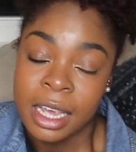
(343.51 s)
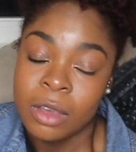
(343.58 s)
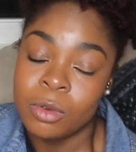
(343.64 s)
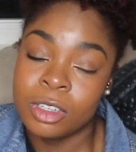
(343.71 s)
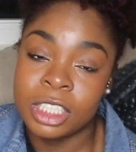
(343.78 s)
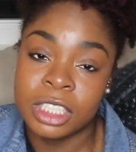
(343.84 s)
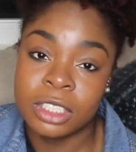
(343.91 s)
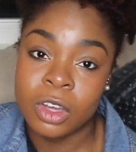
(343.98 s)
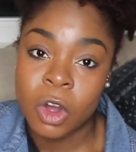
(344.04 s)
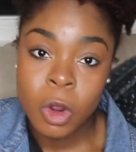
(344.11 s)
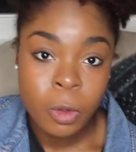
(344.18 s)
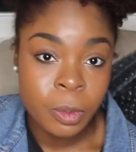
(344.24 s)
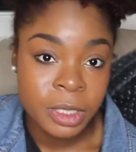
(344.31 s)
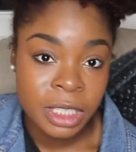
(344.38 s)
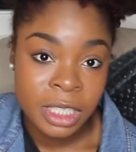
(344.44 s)
which just
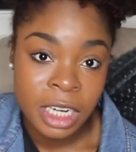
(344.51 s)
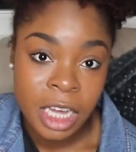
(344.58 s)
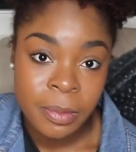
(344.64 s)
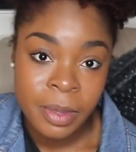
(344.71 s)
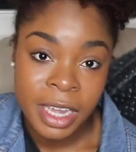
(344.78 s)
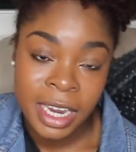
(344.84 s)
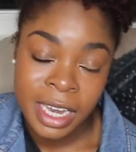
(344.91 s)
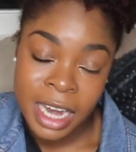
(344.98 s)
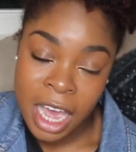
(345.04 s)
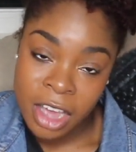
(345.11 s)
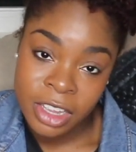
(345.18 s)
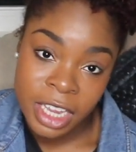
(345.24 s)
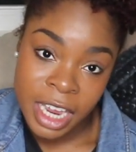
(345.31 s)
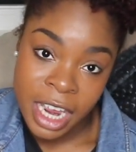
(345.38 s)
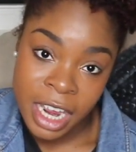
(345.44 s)
opens it up and now
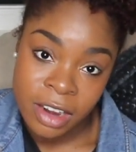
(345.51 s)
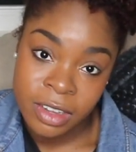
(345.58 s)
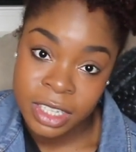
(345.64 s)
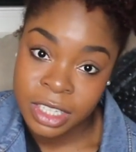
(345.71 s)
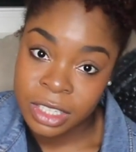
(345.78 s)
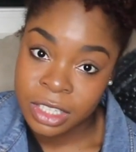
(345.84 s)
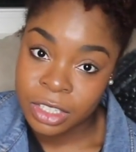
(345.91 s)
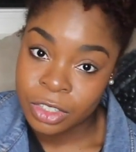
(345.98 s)
your hair is